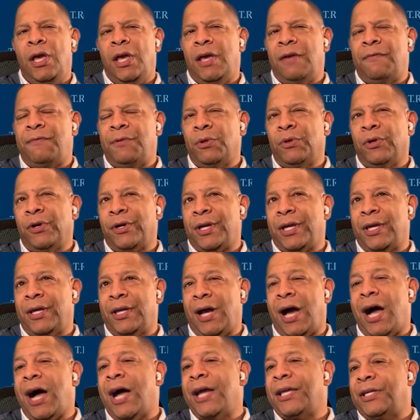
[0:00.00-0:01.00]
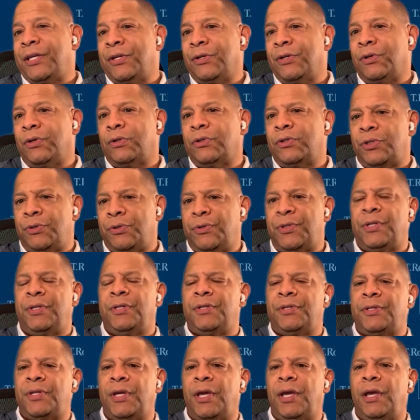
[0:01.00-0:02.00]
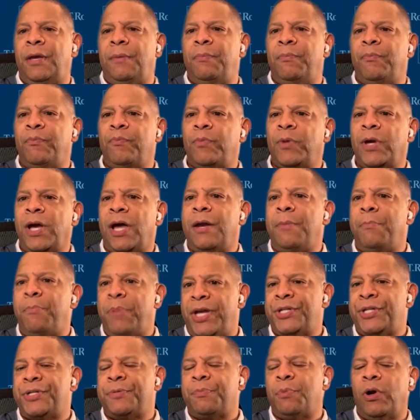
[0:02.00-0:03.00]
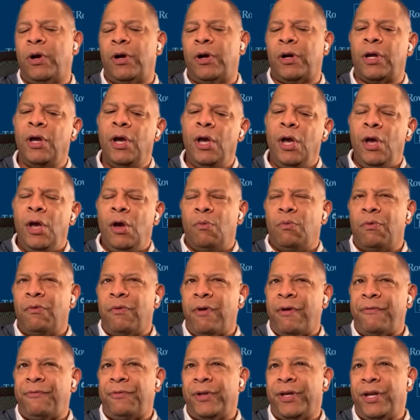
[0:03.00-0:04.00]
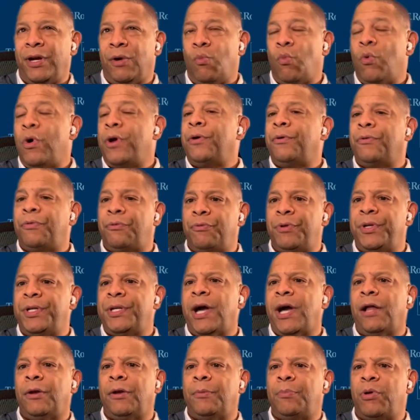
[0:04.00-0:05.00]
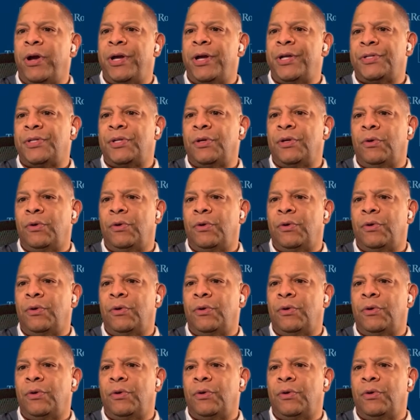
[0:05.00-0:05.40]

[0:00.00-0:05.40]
If you look at high yield using the same kind of benchmark, we're roughly at a $103 price.